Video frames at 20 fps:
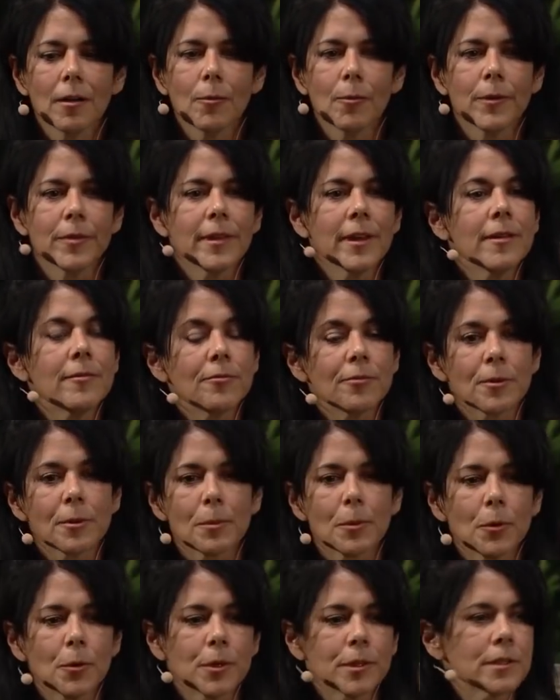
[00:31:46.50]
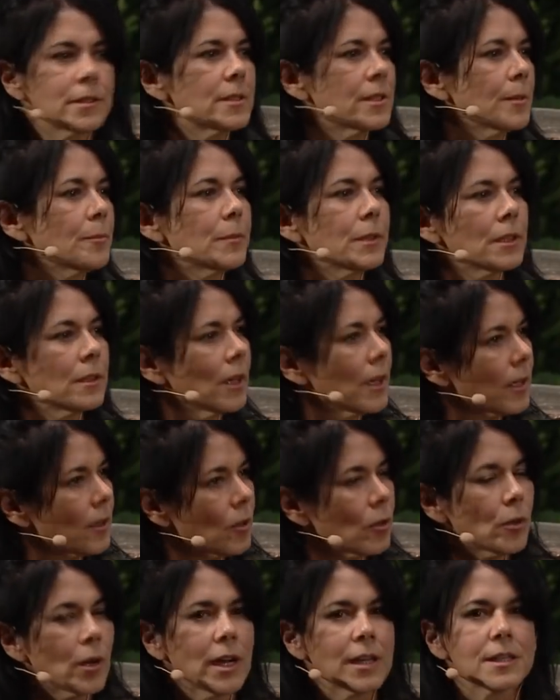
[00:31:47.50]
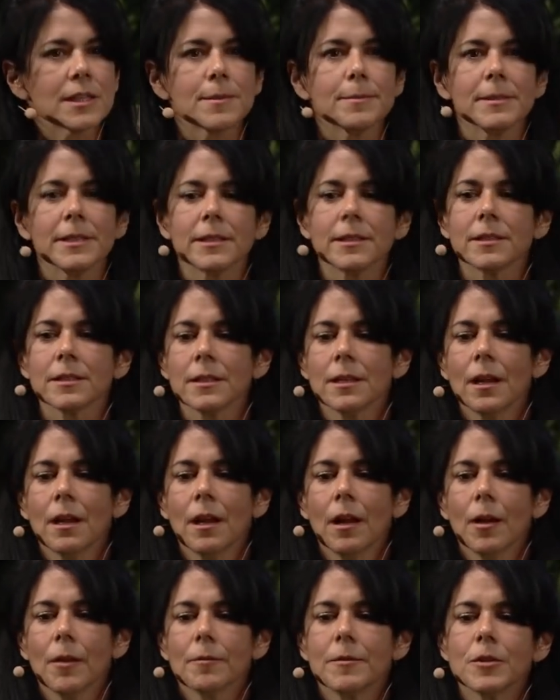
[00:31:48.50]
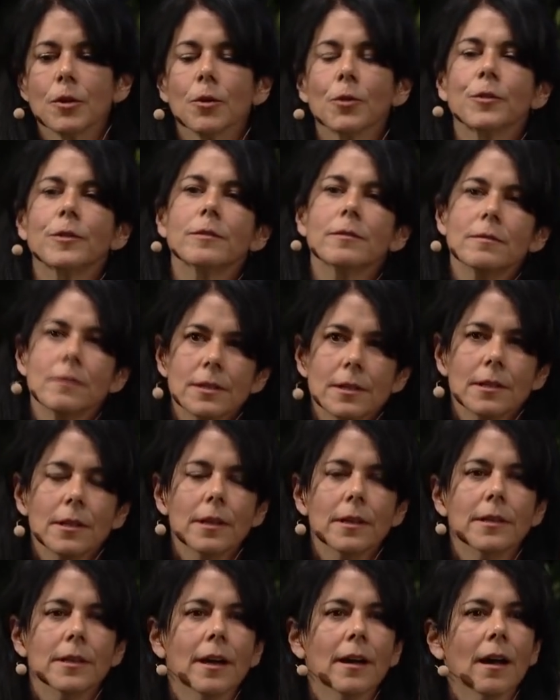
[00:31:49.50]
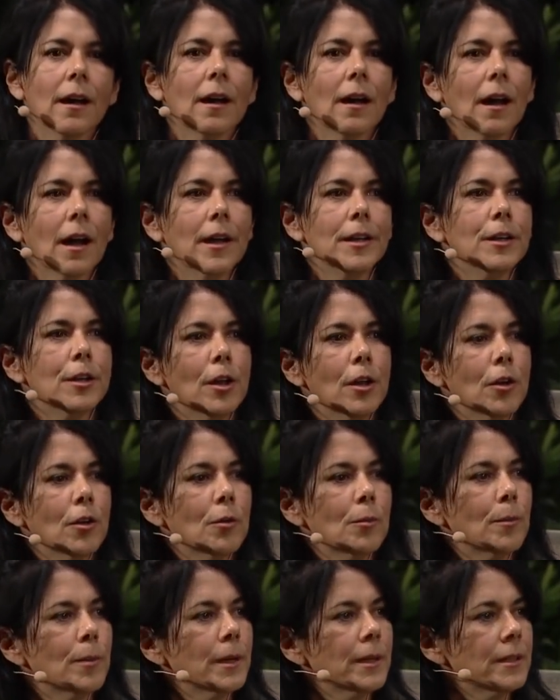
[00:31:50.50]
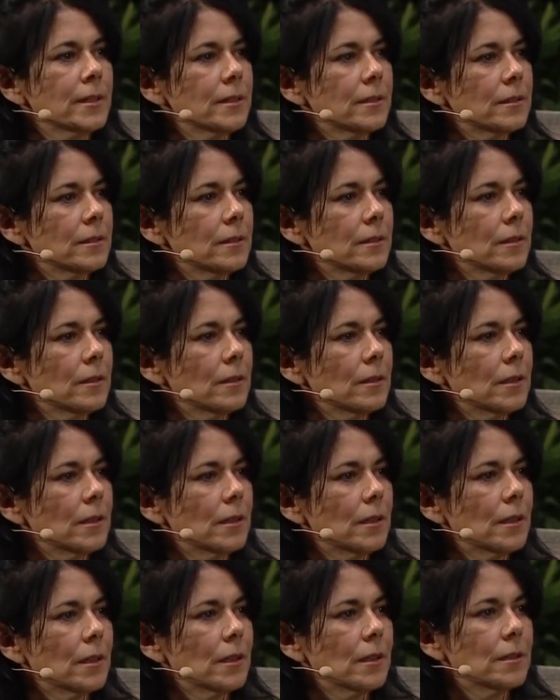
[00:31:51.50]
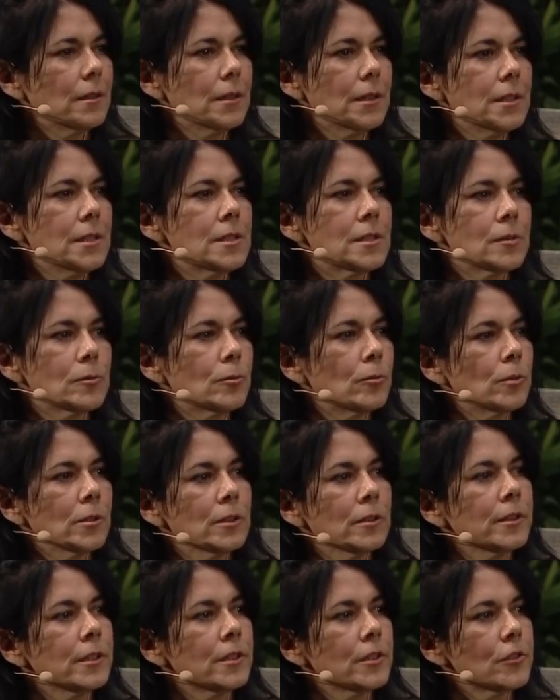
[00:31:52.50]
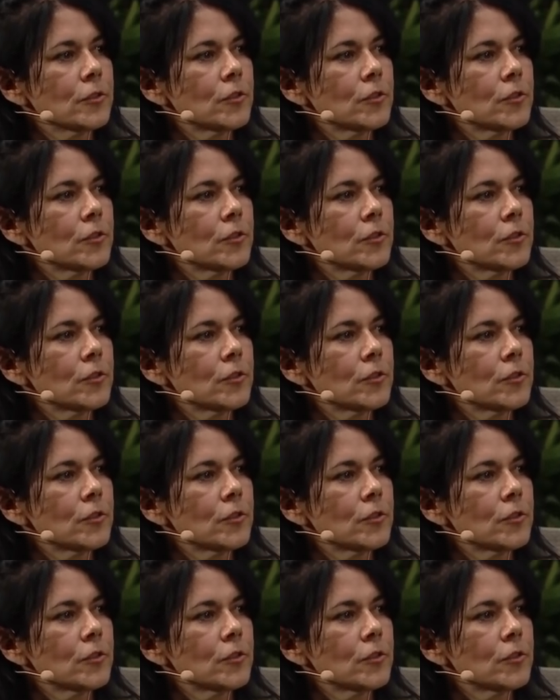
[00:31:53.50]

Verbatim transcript: when they've reported something like harassment, told, yeah, I know, but he's a really good